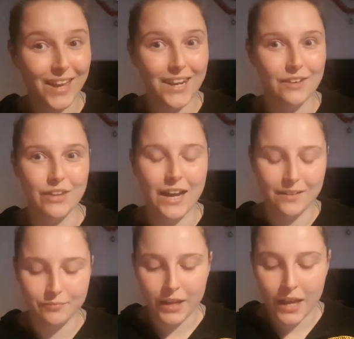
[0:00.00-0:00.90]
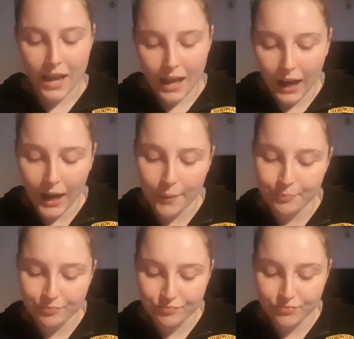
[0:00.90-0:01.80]
Love that.
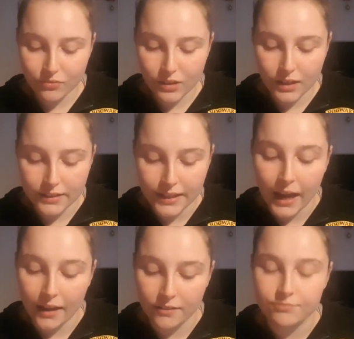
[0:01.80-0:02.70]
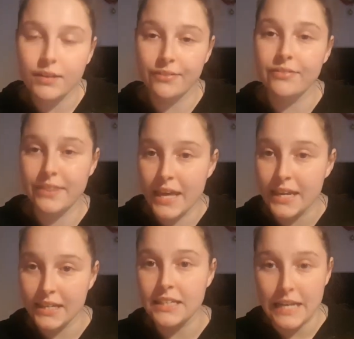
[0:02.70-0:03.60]
Um, yeah, and
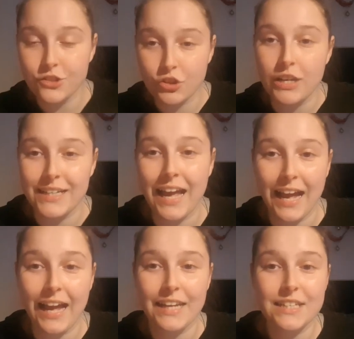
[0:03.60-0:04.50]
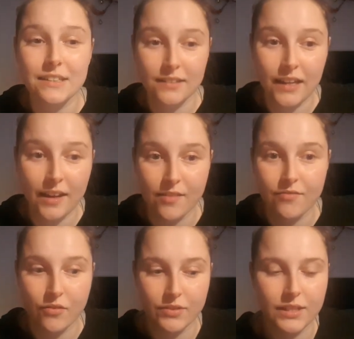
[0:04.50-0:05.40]
they literally can
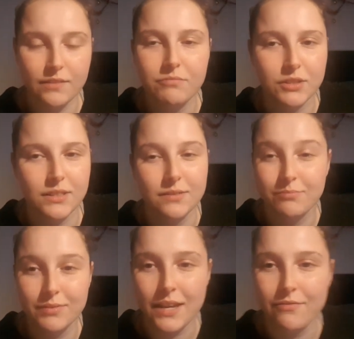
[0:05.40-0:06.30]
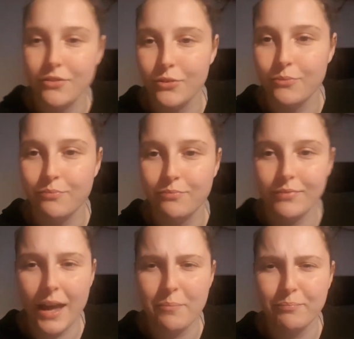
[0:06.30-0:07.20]
have, obviously, because it's safe for
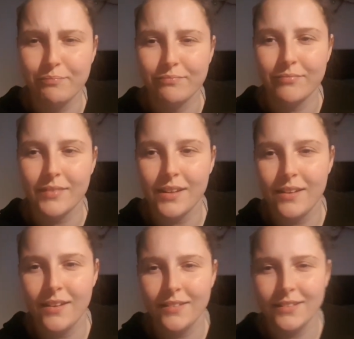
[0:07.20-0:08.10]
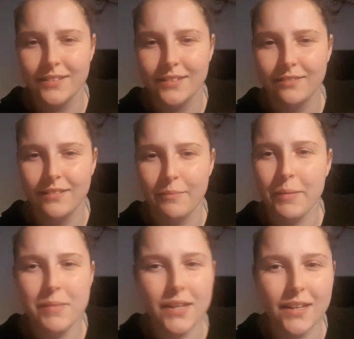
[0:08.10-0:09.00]
them. Am I
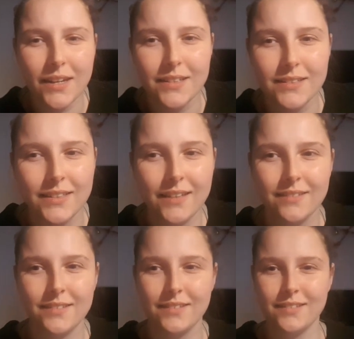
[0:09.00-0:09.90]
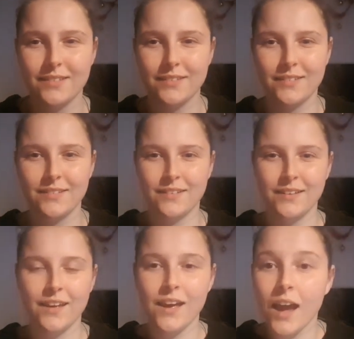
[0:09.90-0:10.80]
making any sense?
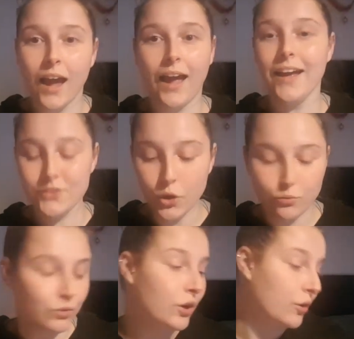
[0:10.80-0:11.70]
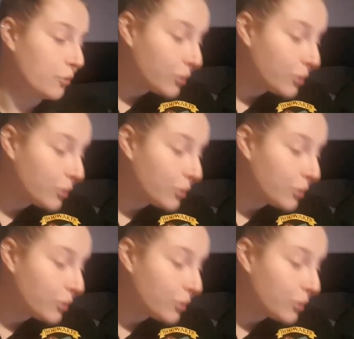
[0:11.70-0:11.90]
I don't know.